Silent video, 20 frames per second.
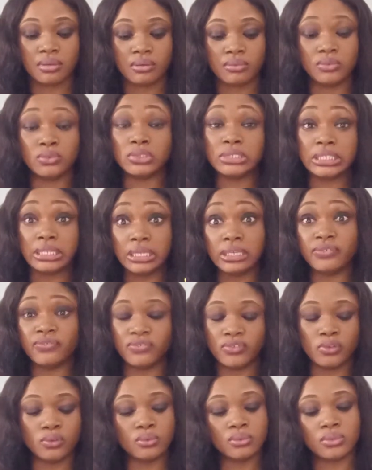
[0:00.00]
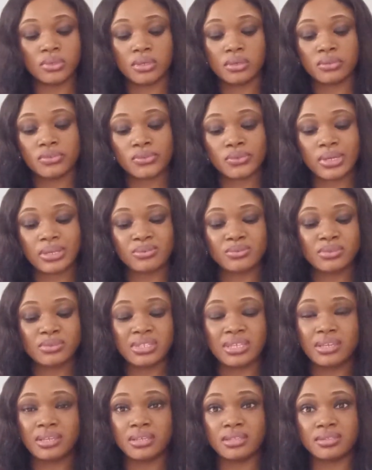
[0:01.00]
would give you. So I don't
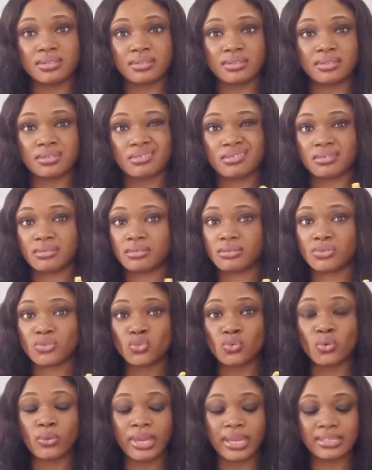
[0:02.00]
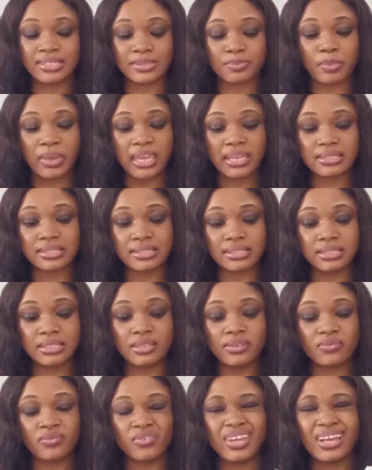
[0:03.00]
think it's so
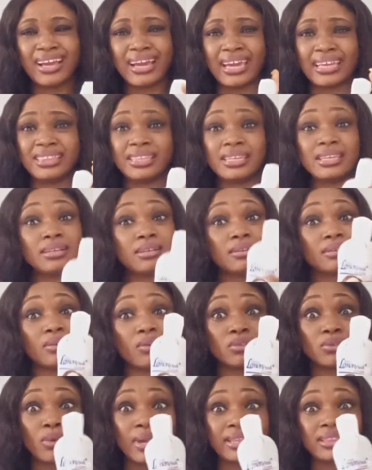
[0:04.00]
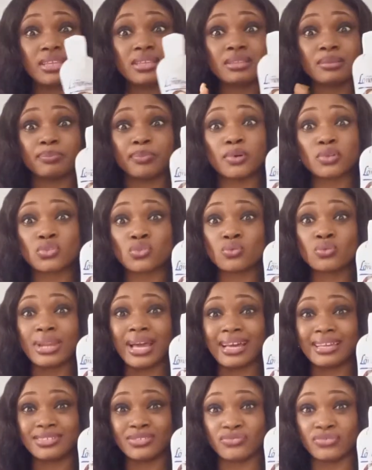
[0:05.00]
expensive. I think the bottle
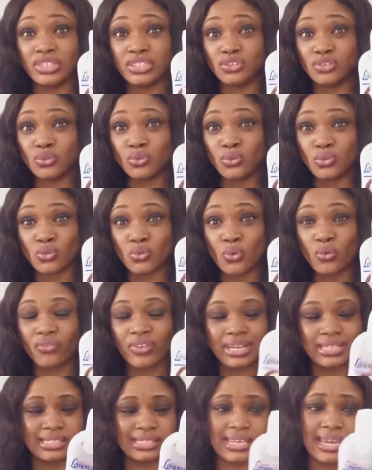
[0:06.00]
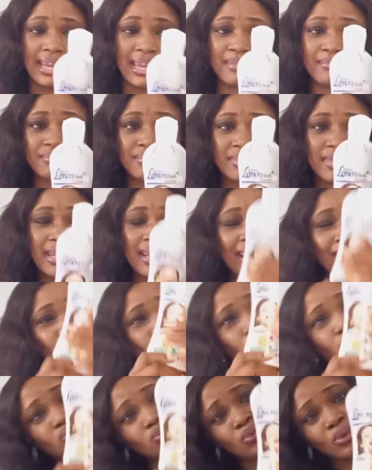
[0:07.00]
has reduced over time. I
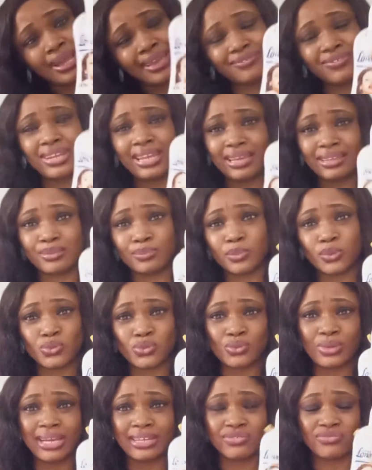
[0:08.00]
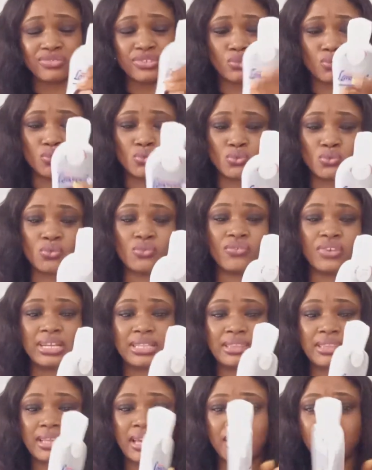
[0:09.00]
feel like the bottle has reduced over
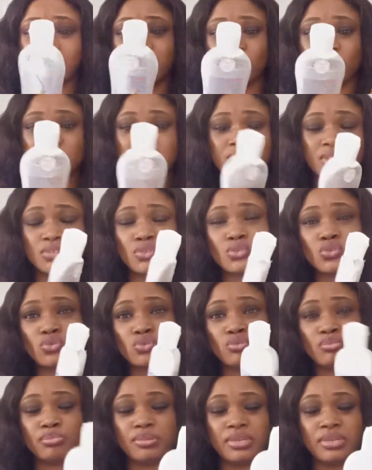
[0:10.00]
time, because it used to